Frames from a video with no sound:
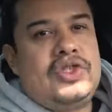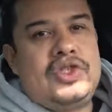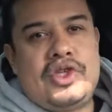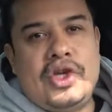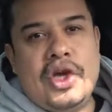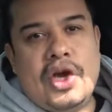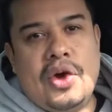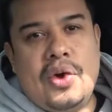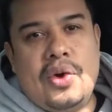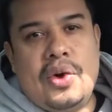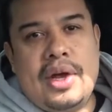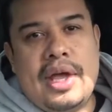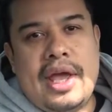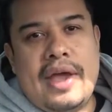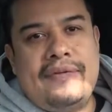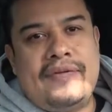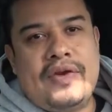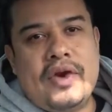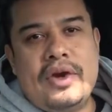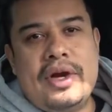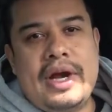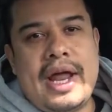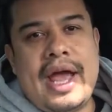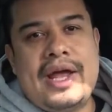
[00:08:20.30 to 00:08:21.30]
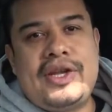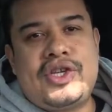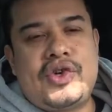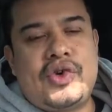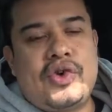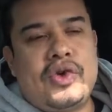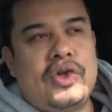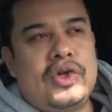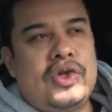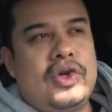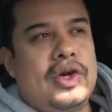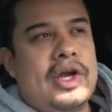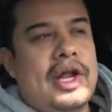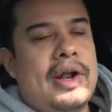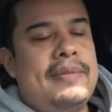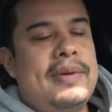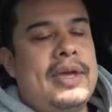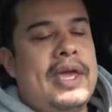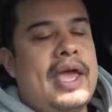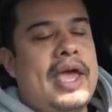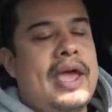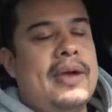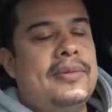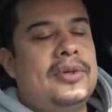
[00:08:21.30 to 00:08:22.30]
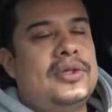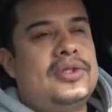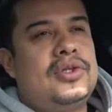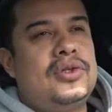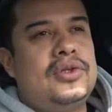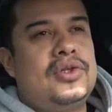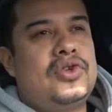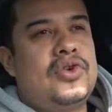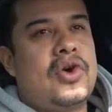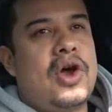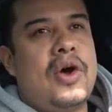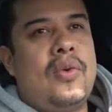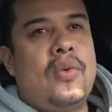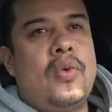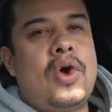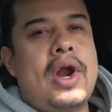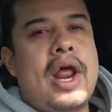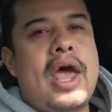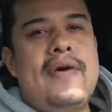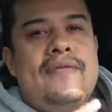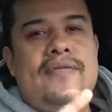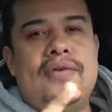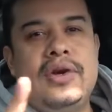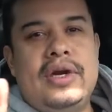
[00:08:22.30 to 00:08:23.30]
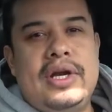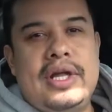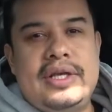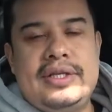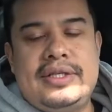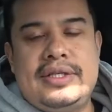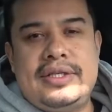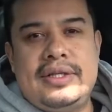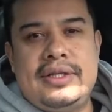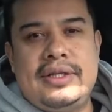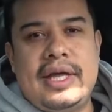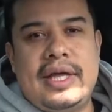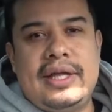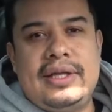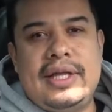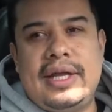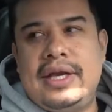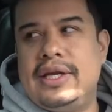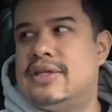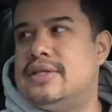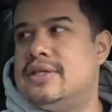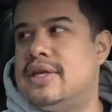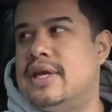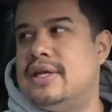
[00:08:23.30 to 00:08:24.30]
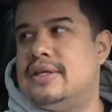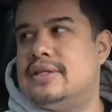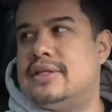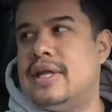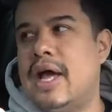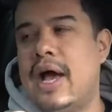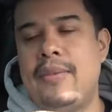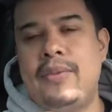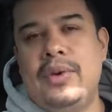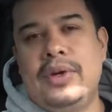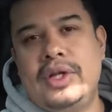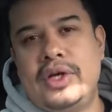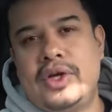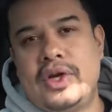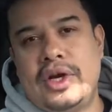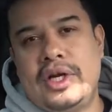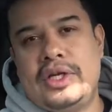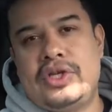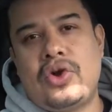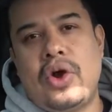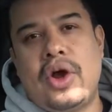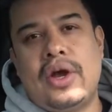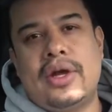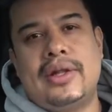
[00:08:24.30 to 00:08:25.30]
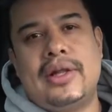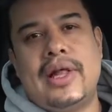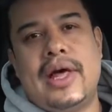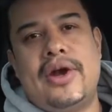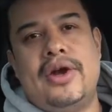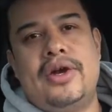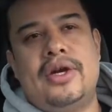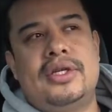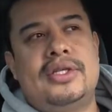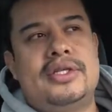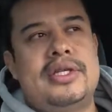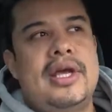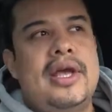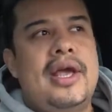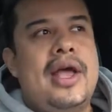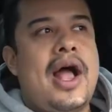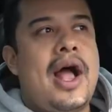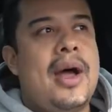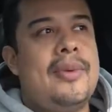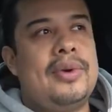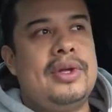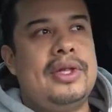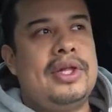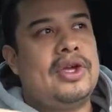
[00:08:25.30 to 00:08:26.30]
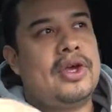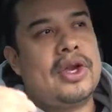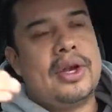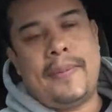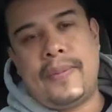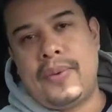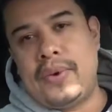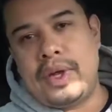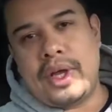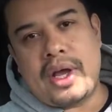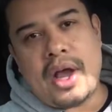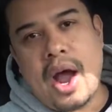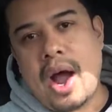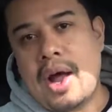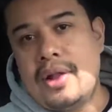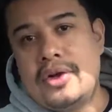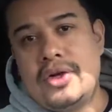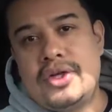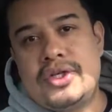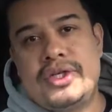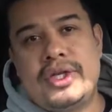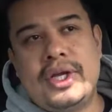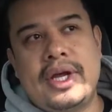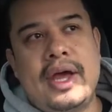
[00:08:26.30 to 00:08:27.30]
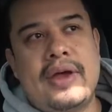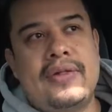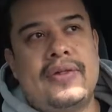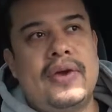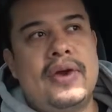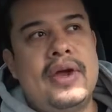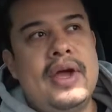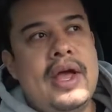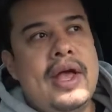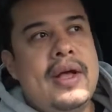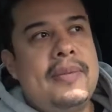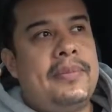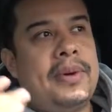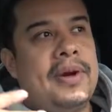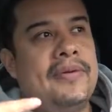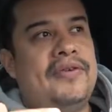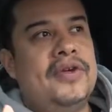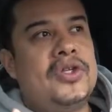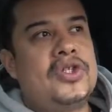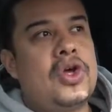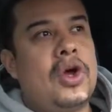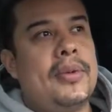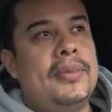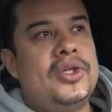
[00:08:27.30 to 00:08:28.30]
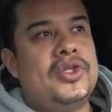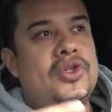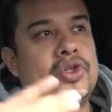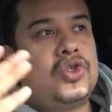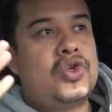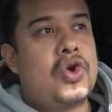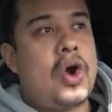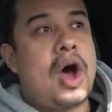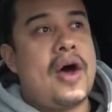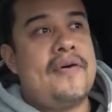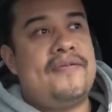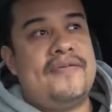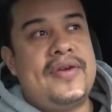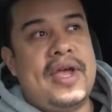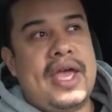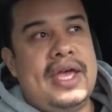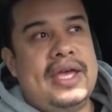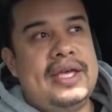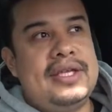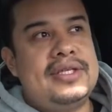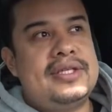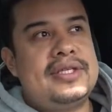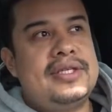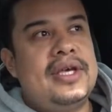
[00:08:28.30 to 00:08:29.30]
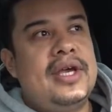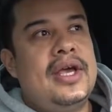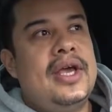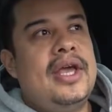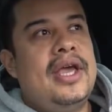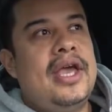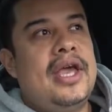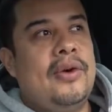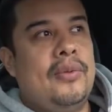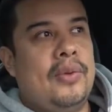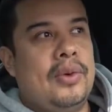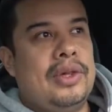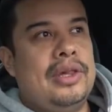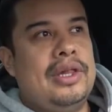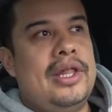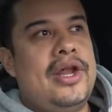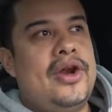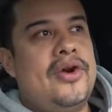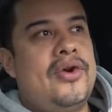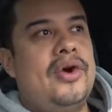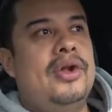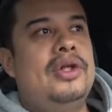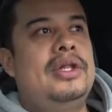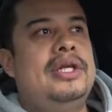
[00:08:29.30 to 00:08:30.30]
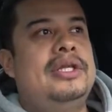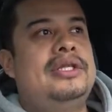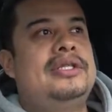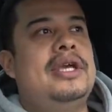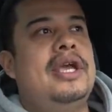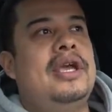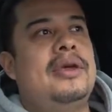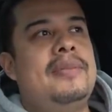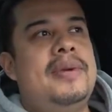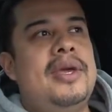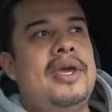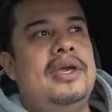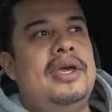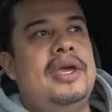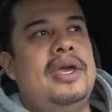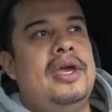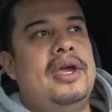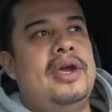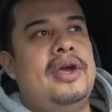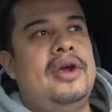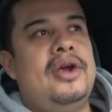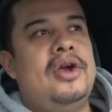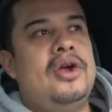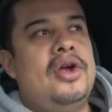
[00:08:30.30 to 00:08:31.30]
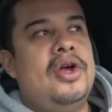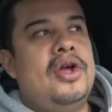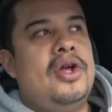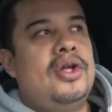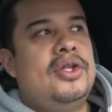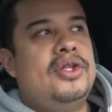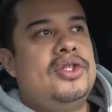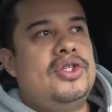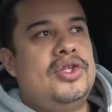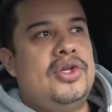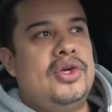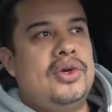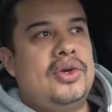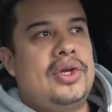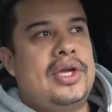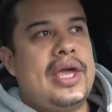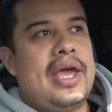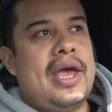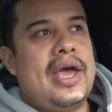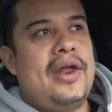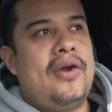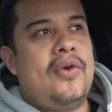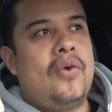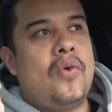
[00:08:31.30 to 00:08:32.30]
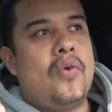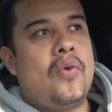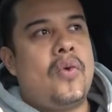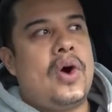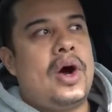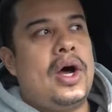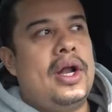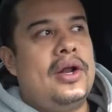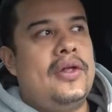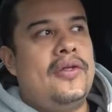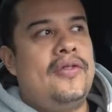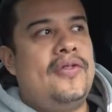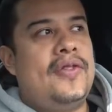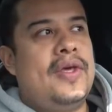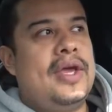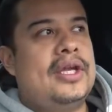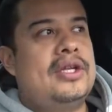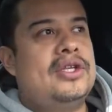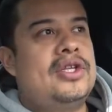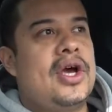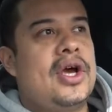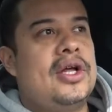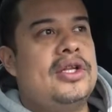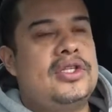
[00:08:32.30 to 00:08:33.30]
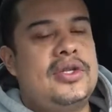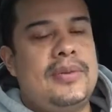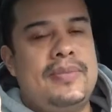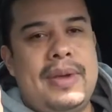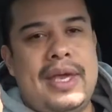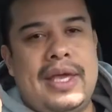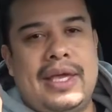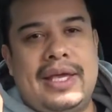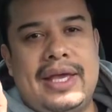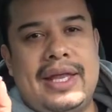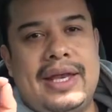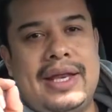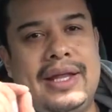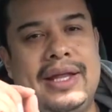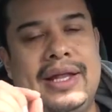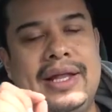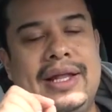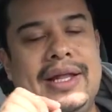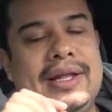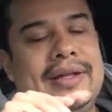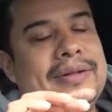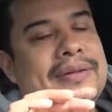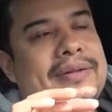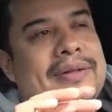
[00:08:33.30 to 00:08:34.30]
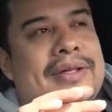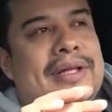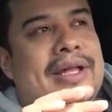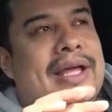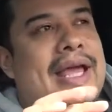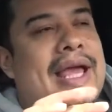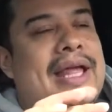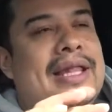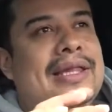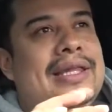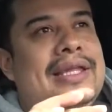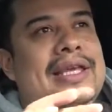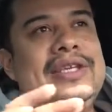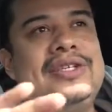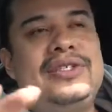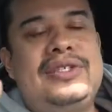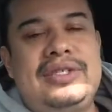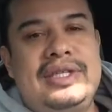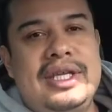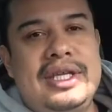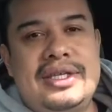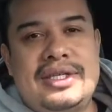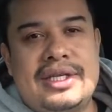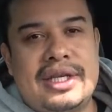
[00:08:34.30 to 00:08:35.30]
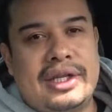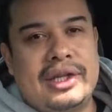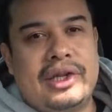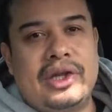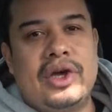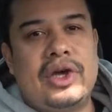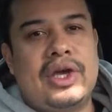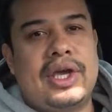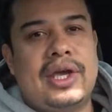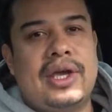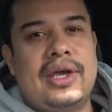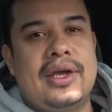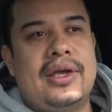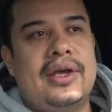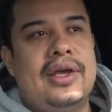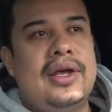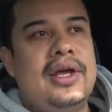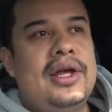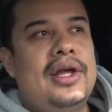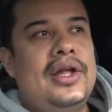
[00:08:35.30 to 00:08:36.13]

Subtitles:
Two, if you're natural, you're gonna be able to draw whatever it is that exists. I'm really good at drawing letters. I'm really good at putting colors together. But if you told me to draw a face, it would literally take me a year to get one thing done to make it at least decent looking.